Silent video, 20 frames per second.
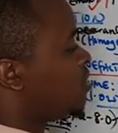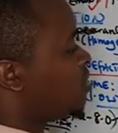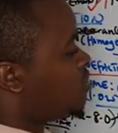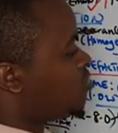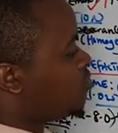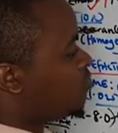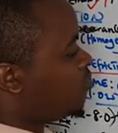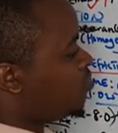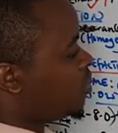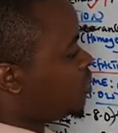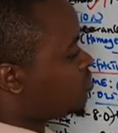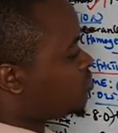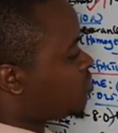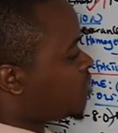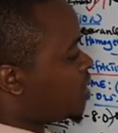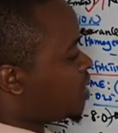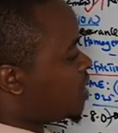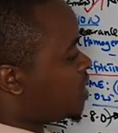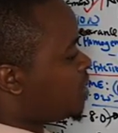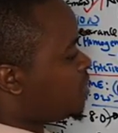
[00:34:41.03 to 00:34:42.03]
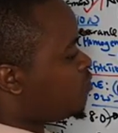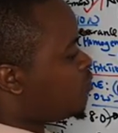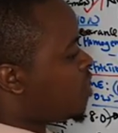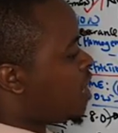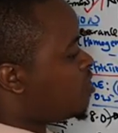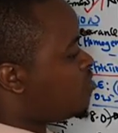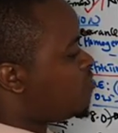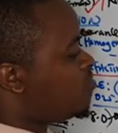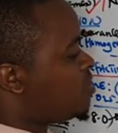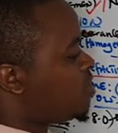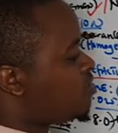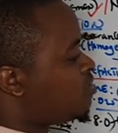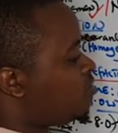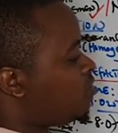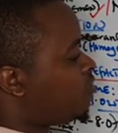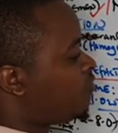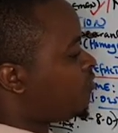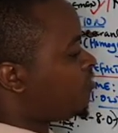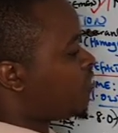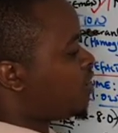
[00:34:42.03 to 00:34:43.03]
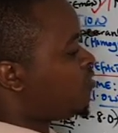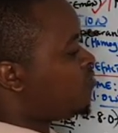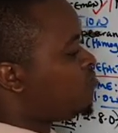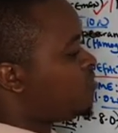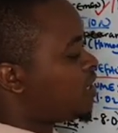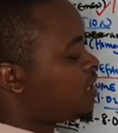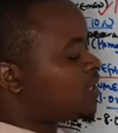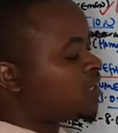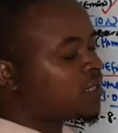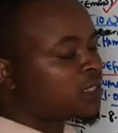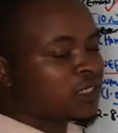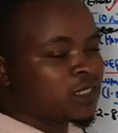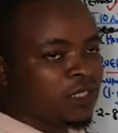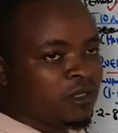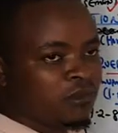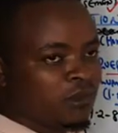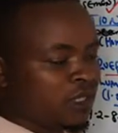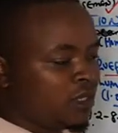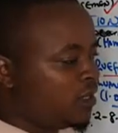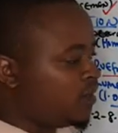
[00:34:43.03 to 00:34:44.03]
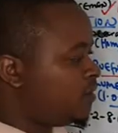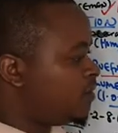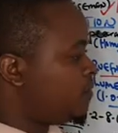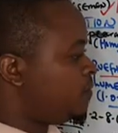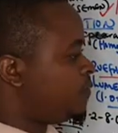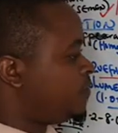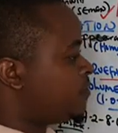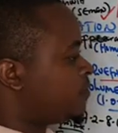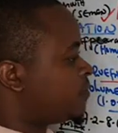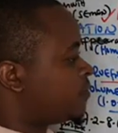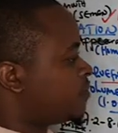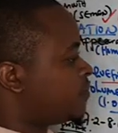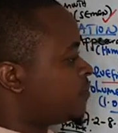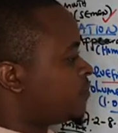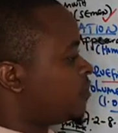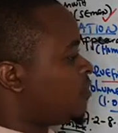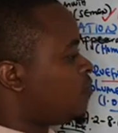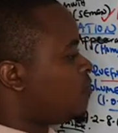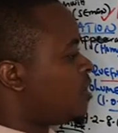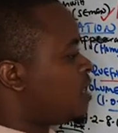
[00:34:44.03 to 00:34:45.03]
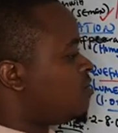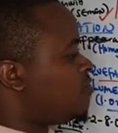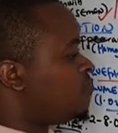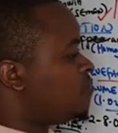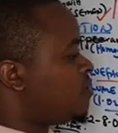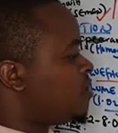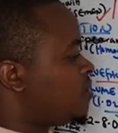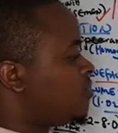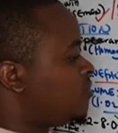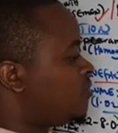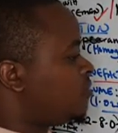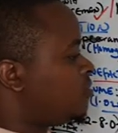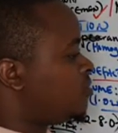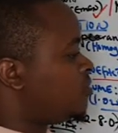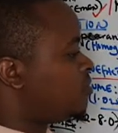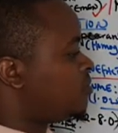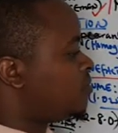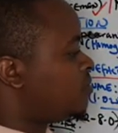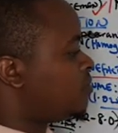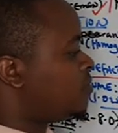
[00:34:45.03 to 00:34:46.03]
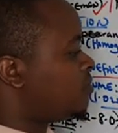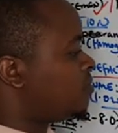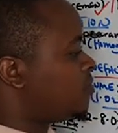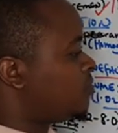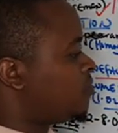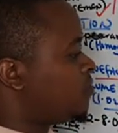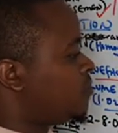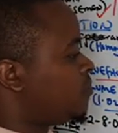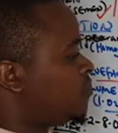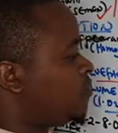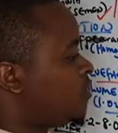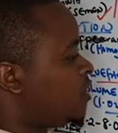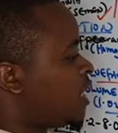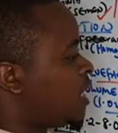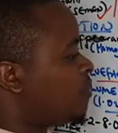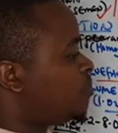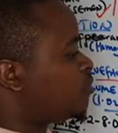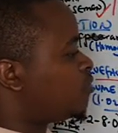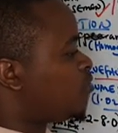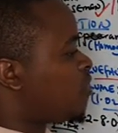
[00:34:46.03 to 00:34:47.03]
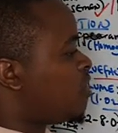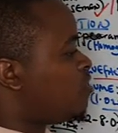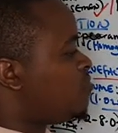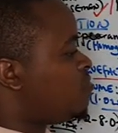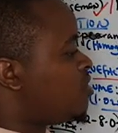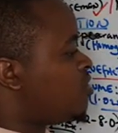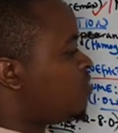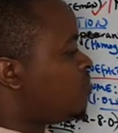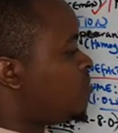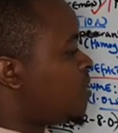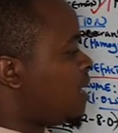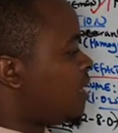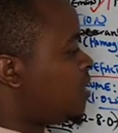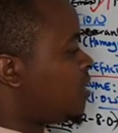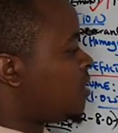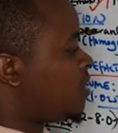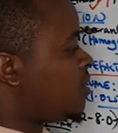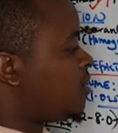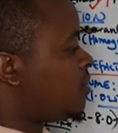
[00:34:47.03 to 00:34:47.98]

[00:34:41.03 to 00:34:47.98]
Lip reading: you're going to add 1 ml of well-mixed semen, 1 ml, up to 1 ml mark.